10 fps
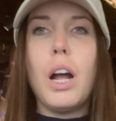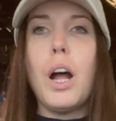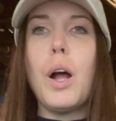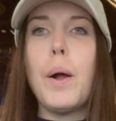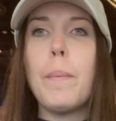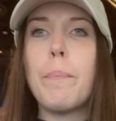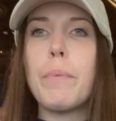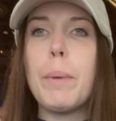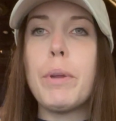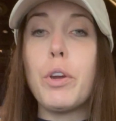
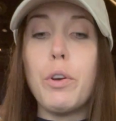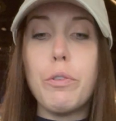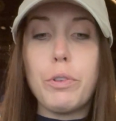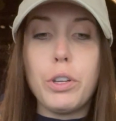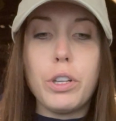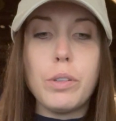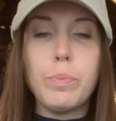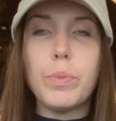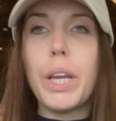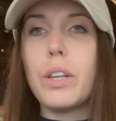I'm gonna go over,
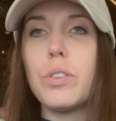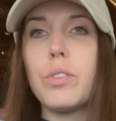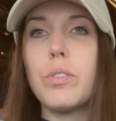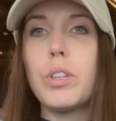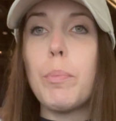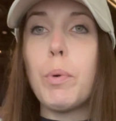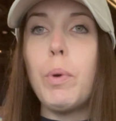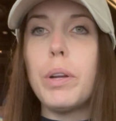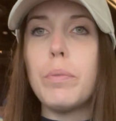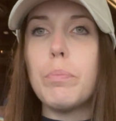I guess, number
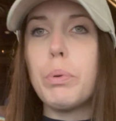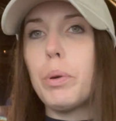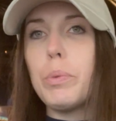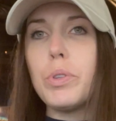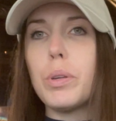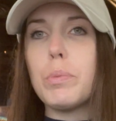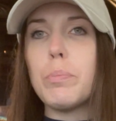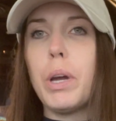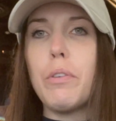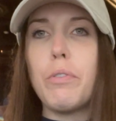1, Pro Museum is
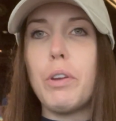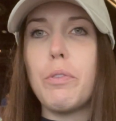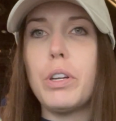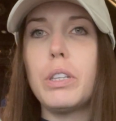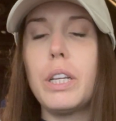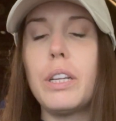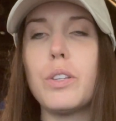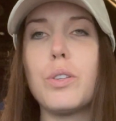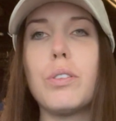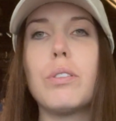my favorite. It
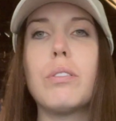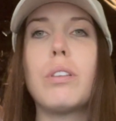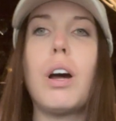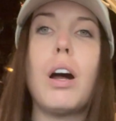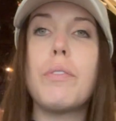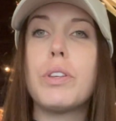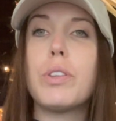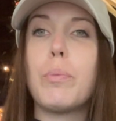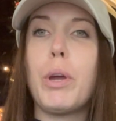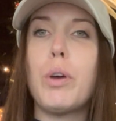is
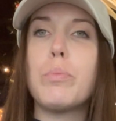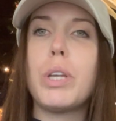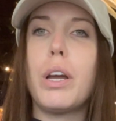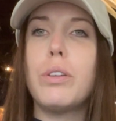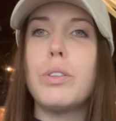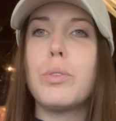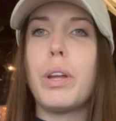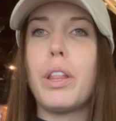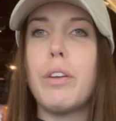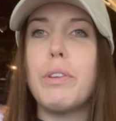obviously my hometown, so
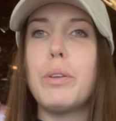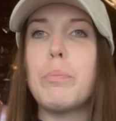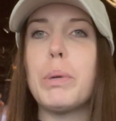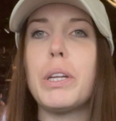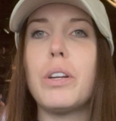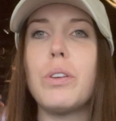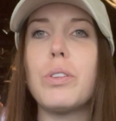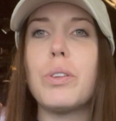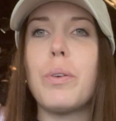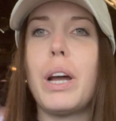I love it, but it
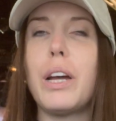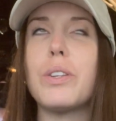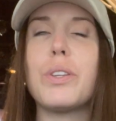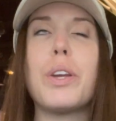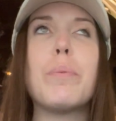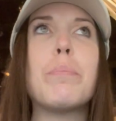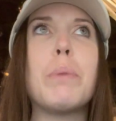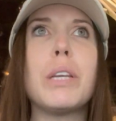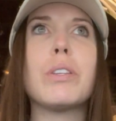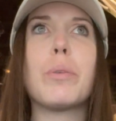also has
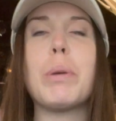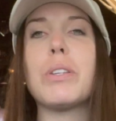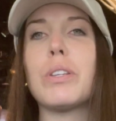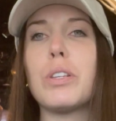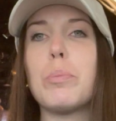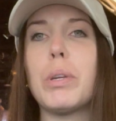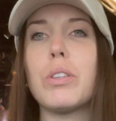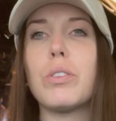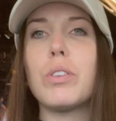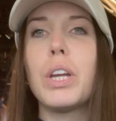amazing, amazing displays.
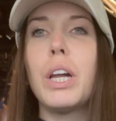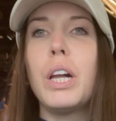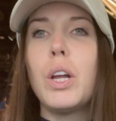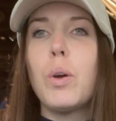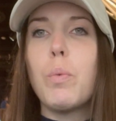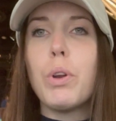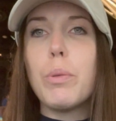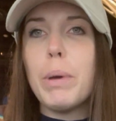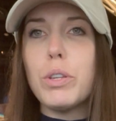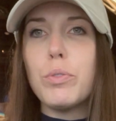It's one of
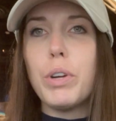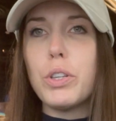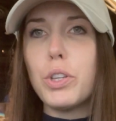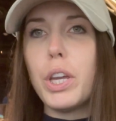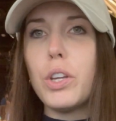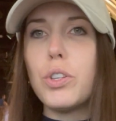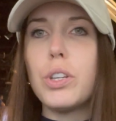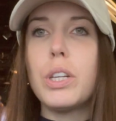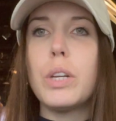the best for education.